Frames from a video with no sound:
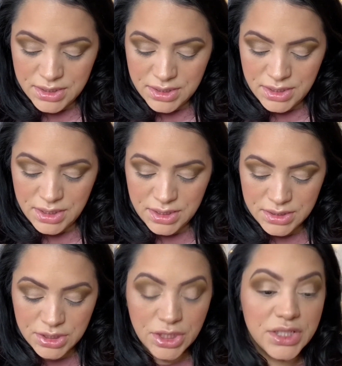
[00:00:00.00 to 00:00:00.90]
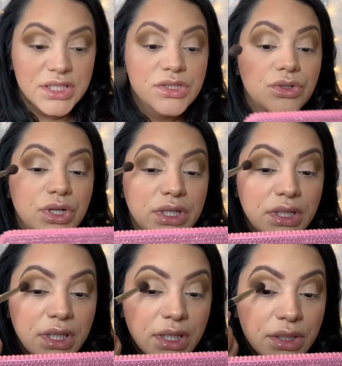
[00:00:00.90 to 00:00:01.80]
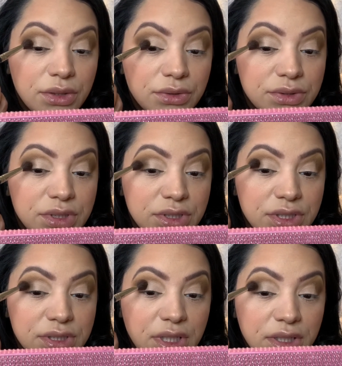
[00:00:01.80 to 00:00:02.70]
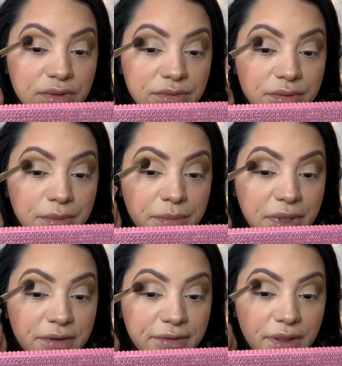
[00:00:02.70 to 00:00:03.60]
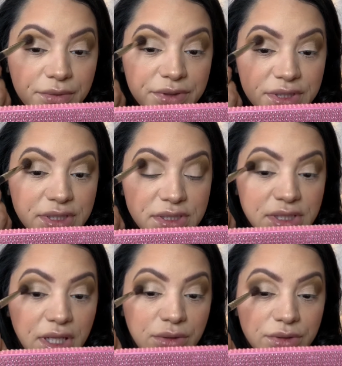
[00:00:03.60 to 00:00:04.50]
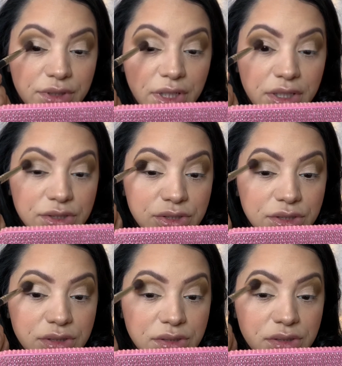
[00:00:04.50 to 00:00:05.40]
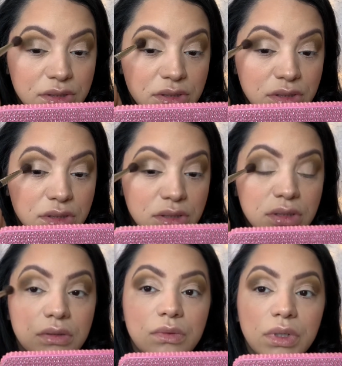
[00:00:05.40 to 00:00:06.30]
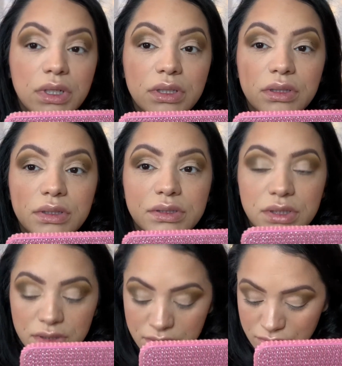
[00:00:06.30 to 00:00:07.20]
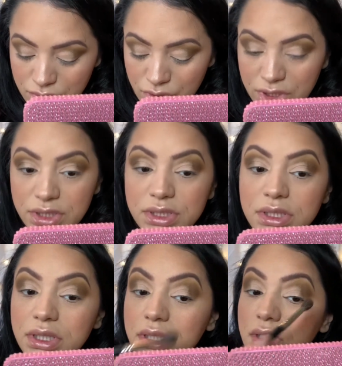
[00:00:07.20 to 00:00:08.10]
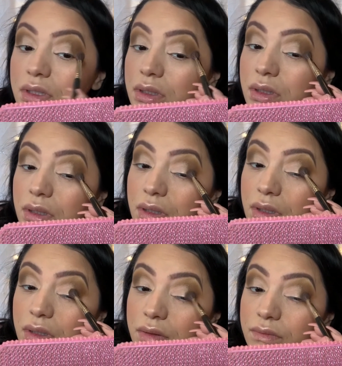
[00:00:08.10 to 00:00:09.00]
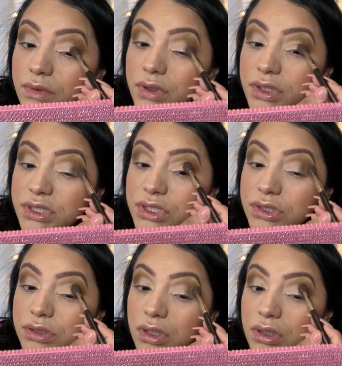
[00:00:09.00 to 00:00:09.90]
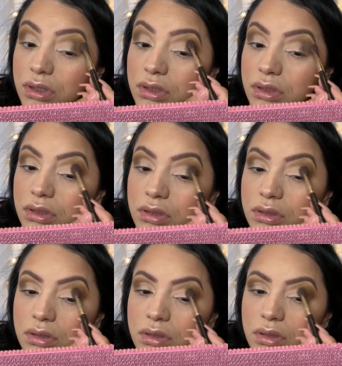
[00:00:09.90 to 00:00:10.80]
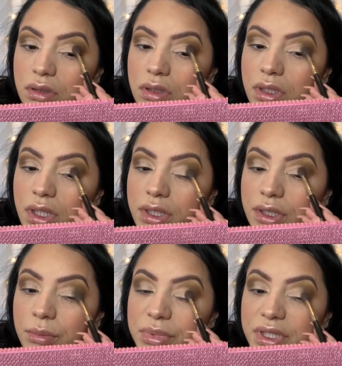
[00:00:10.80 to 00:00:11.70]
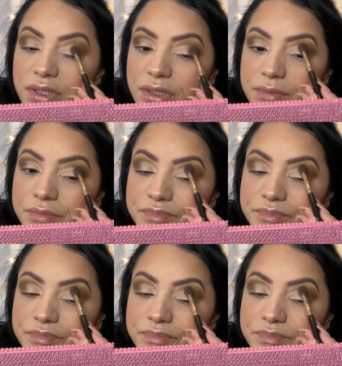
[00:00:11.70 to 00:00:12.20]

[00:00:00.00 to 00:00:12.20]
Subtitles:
the darkest green that I used and just kind of buff out these outer edges where it looks a little crazy and very stark and not blended.